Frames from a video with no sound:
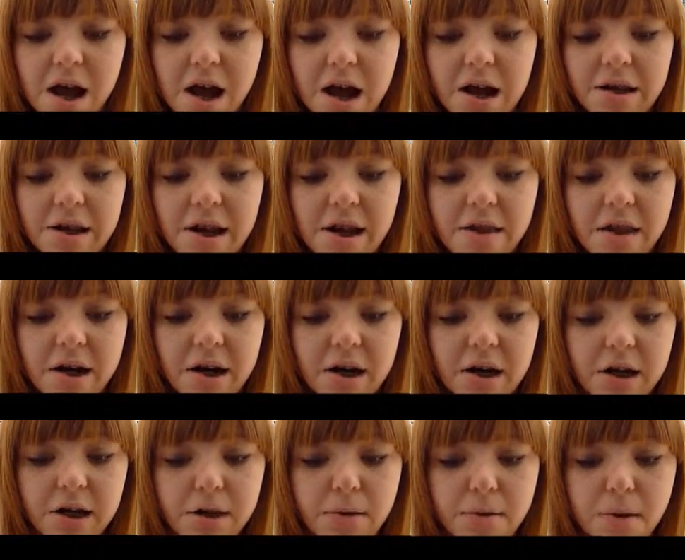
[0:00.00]
And yeah, then it
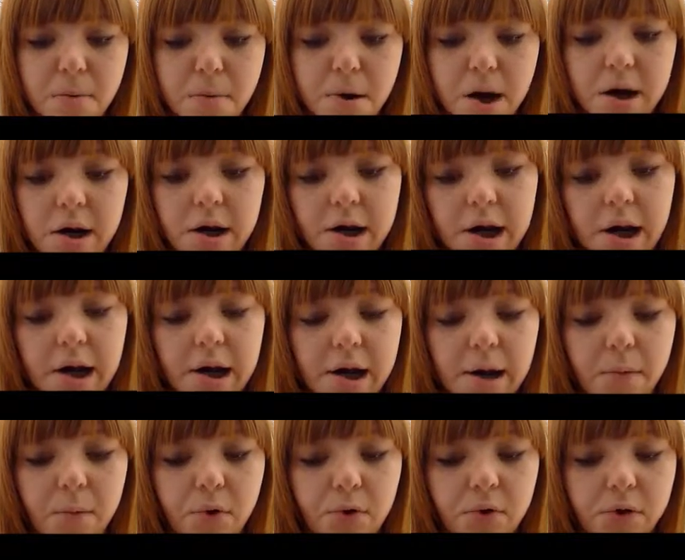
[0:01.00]
clicked in my mind, okay, I
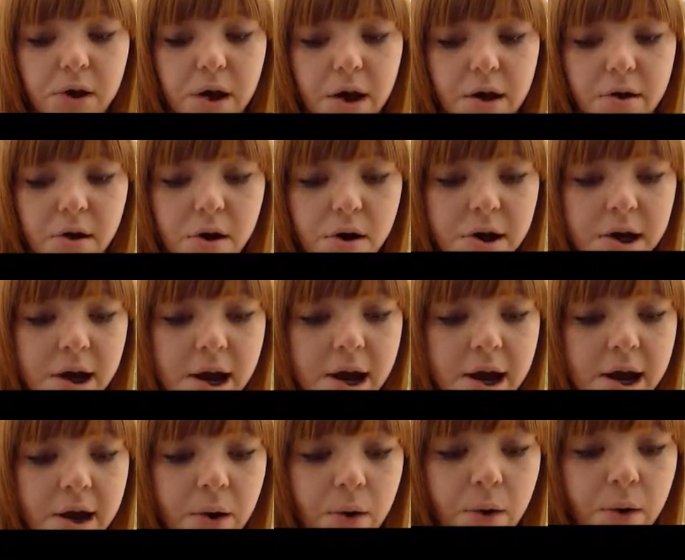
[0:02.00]
get what's going on
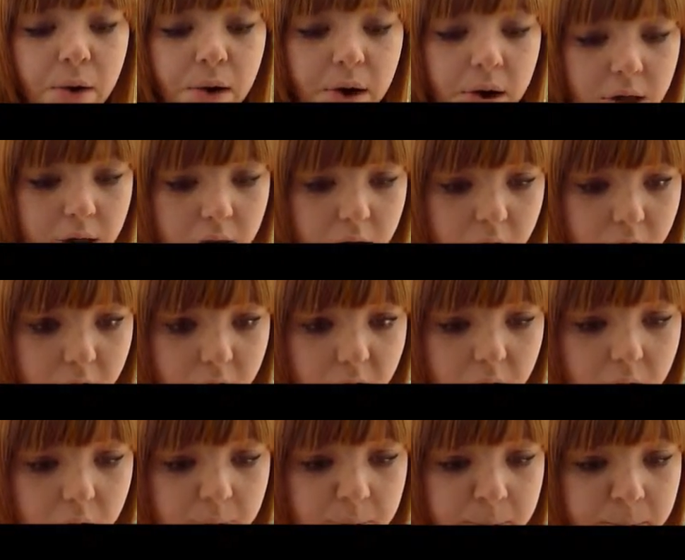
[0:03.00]
now.
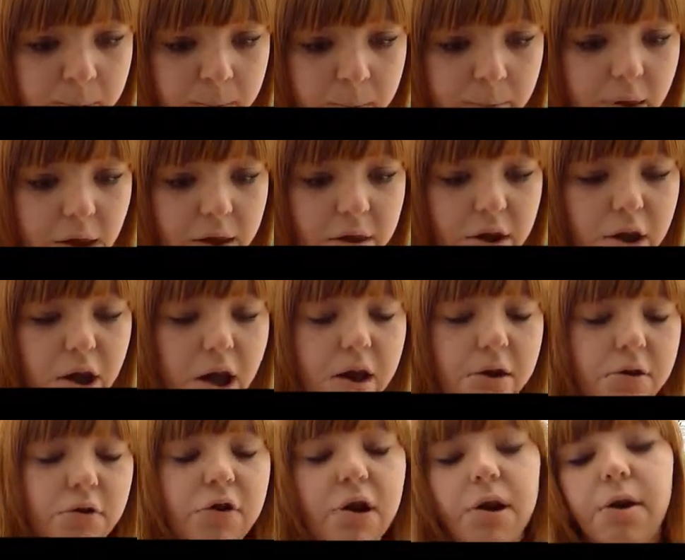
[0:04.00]
The
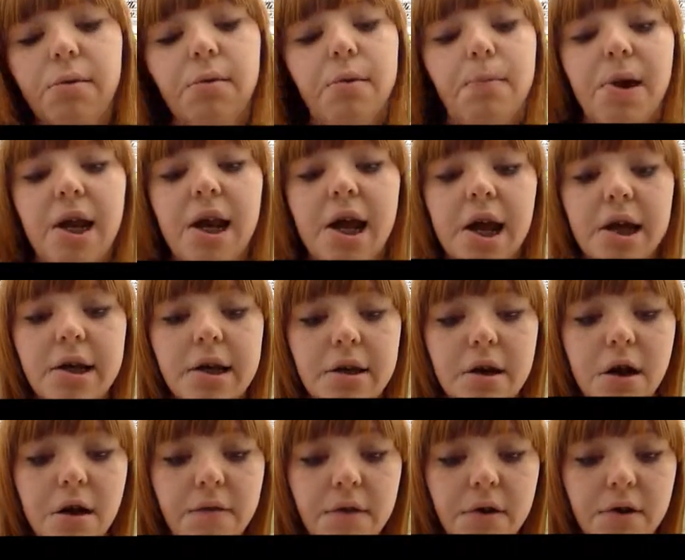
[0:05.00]
trays were being handed
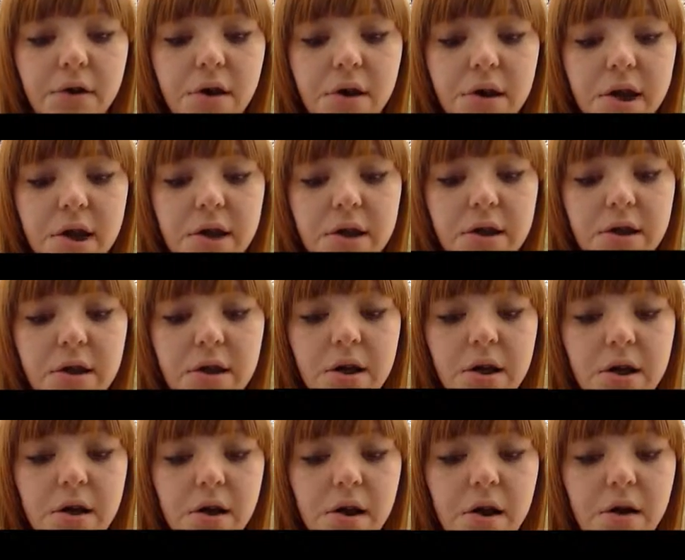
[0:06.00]
over, so I needed
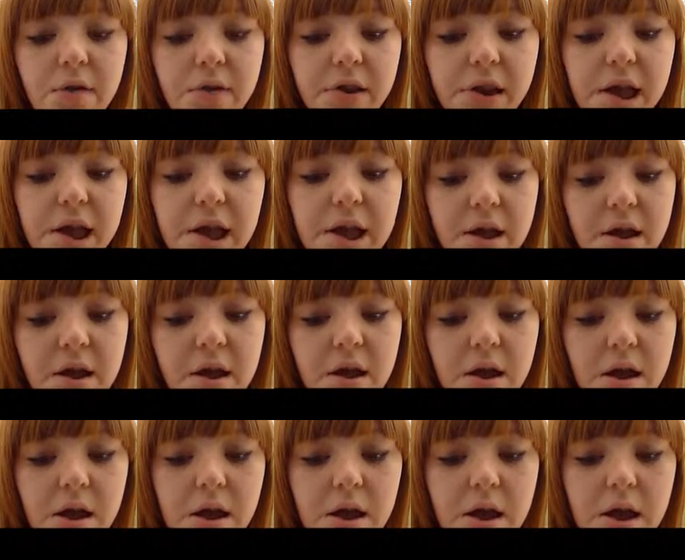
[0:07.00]
to, obviously,
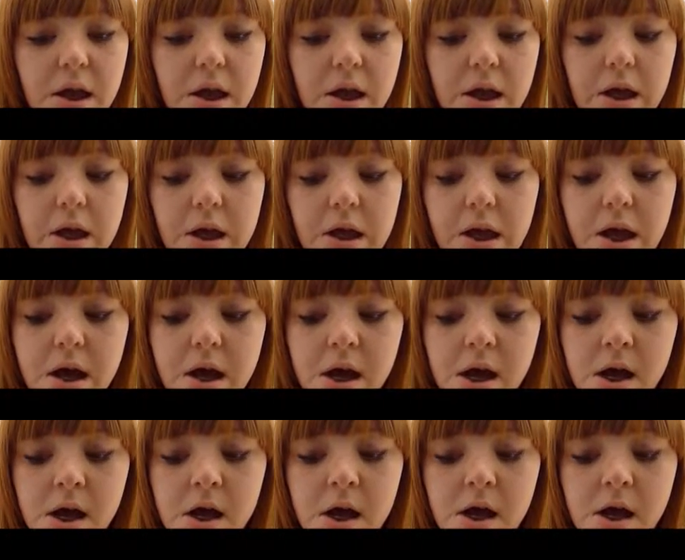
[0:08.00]

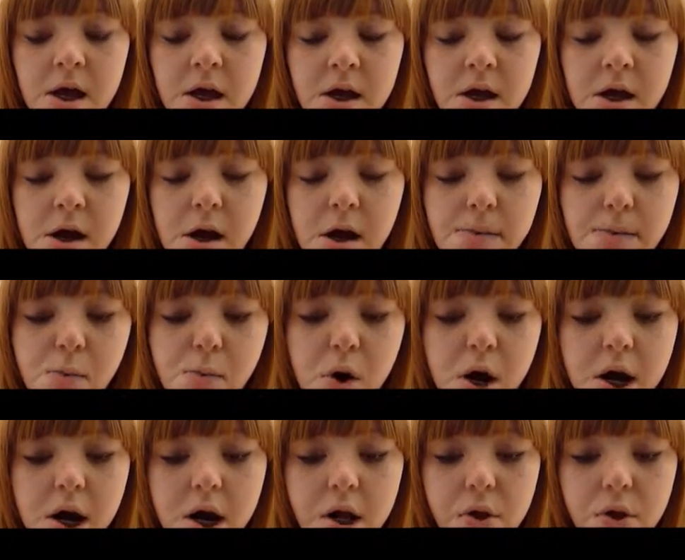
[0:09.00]
yeah, open
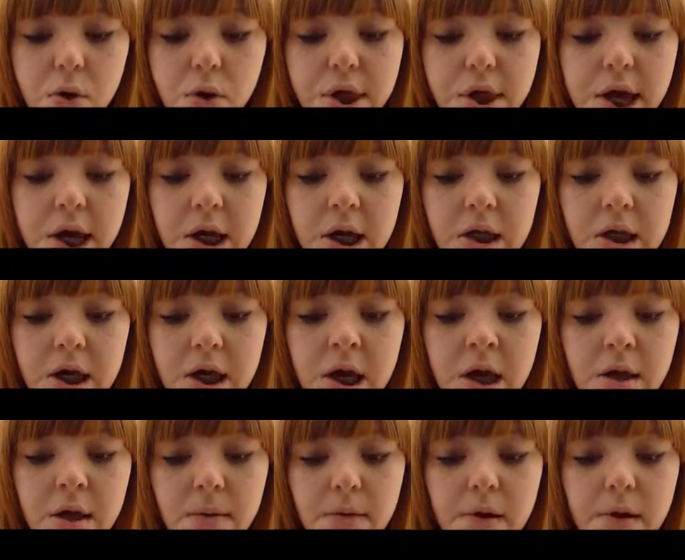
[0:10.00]
wider sort of thing
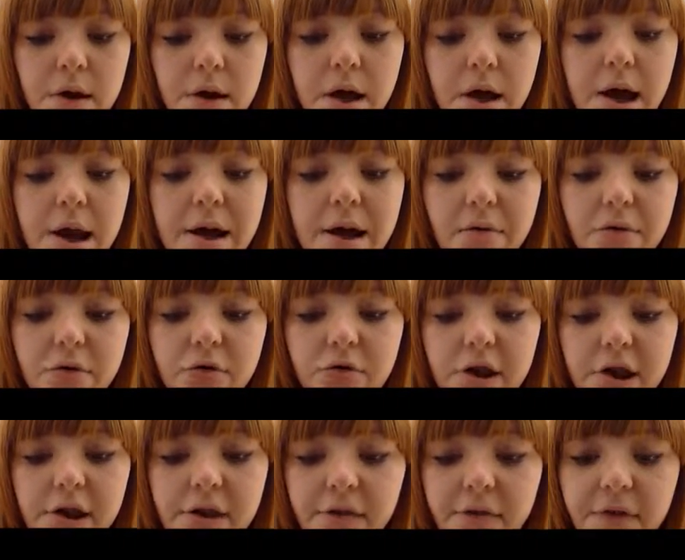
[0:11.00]
to like allow the
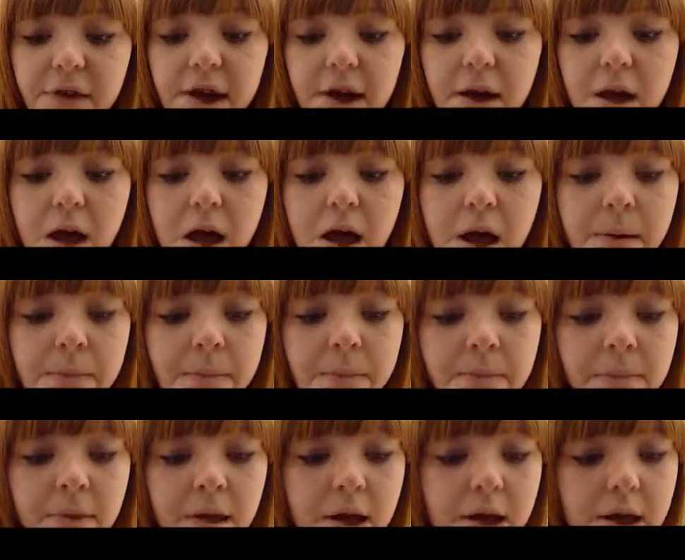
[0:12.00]
trays to fit.
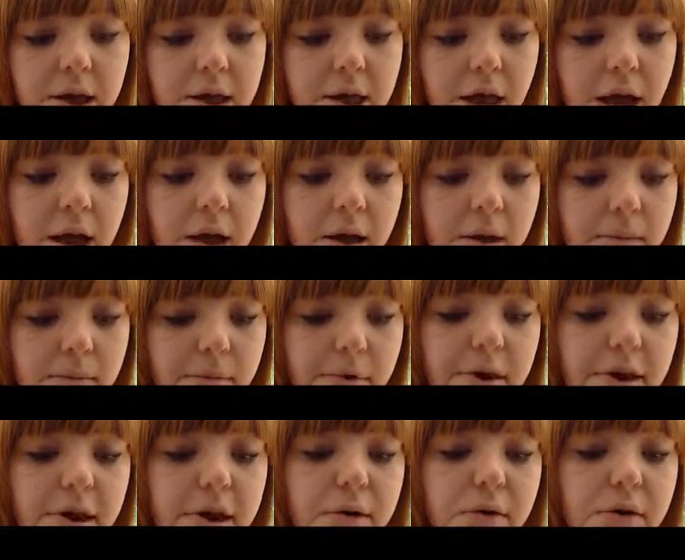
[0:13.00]
Yeah,
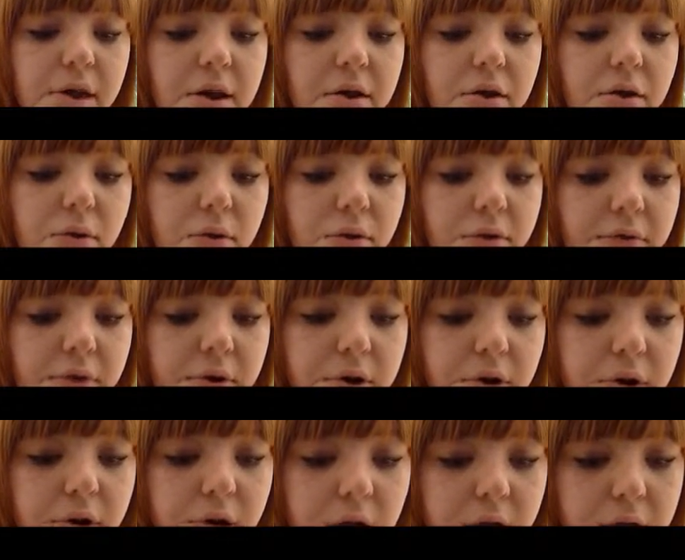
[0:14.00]
Mr. Gill then talked
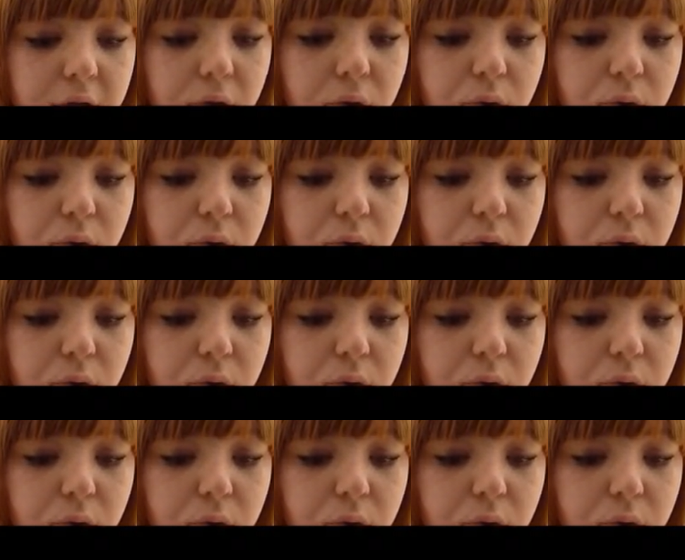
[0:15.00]
through like the